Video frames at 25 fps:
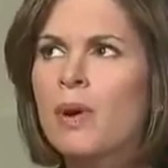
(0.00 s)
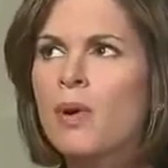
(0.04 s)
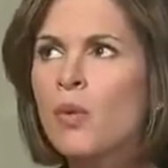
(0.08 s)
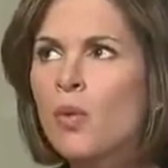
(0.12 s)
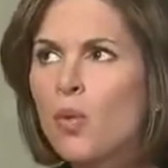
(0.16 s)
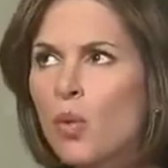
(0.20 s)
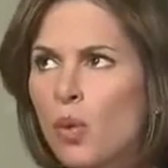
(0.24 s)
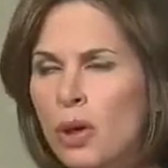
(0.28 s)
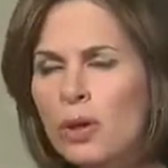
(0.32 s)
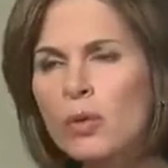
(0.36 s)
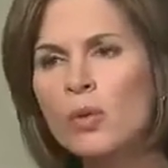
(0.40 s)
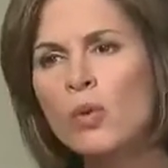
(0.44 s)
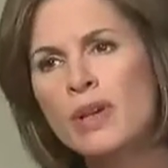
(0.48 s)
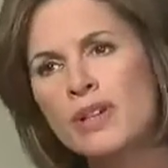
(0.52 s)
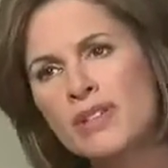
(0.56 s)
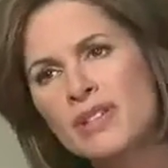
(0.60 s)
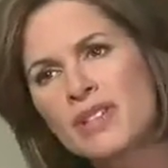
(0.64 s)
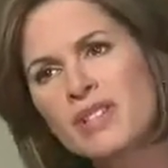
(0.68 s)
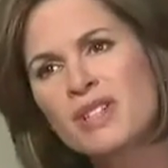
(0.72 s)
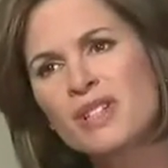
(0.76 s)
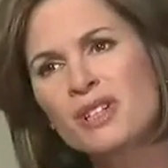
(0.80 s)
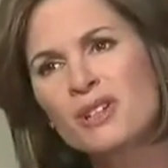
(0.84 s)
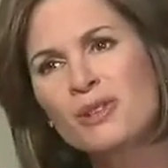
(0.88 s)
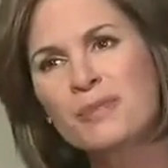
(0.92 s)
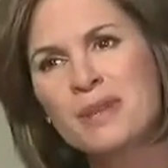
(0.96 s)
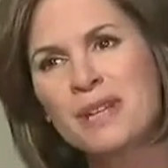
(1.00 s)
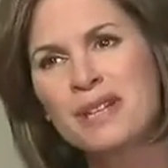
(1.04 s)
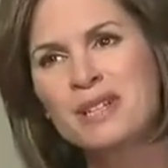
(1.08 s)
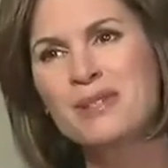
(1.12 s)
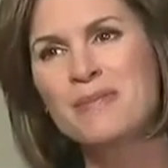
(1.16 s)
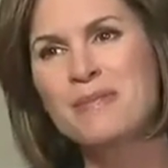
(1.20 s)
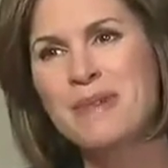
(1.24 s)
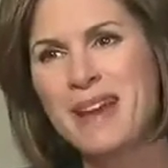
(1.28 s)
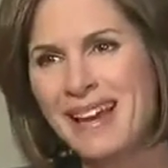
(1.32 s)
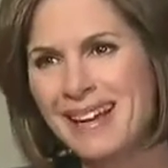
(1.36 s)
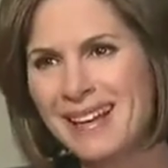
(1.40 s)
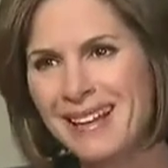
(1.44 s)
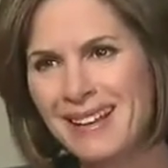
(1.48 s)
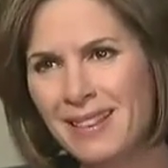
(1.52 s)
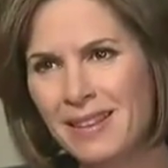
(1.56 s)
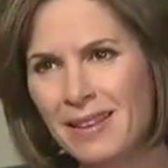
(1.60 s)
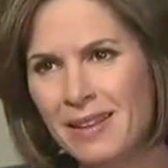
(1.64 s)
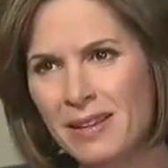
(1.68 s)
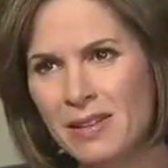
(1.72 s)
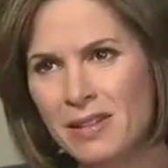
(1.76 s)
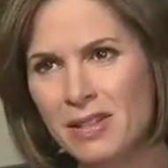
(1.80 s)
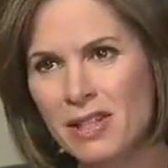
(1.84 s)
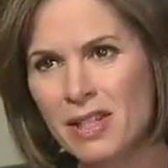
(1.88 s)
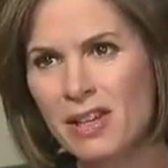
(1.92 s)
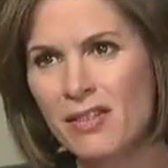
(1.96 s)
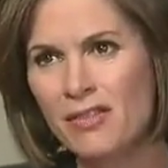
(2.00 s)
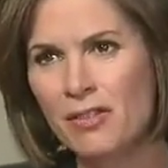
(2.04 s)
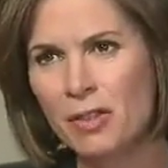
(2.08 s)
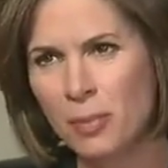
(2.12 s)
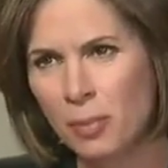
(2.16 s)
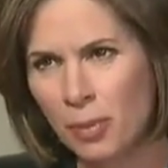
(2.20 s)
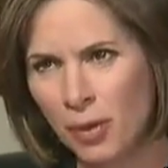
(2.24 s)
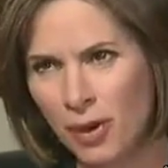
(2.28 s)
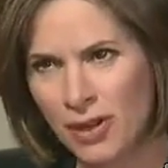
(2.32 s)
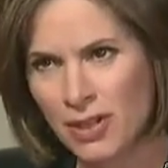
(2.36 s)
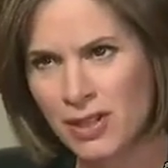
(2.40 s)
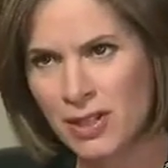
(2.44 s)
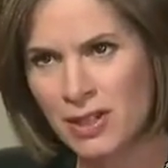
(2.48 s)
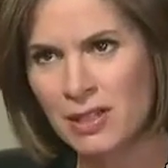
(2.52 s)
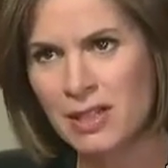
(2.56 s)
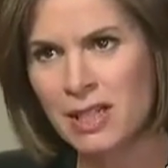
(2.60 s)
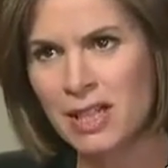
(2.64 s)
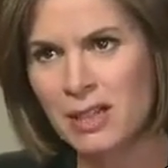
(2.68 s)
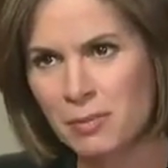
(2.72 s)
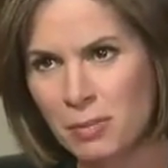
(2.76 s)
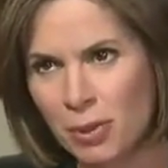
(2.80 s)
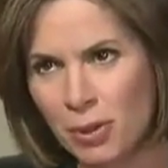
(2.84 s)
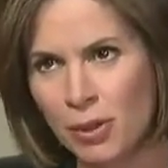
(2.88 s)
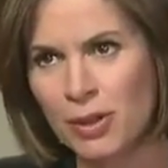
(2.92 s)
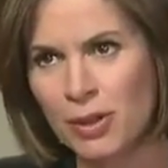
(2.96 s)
But would we still be debating this if the president had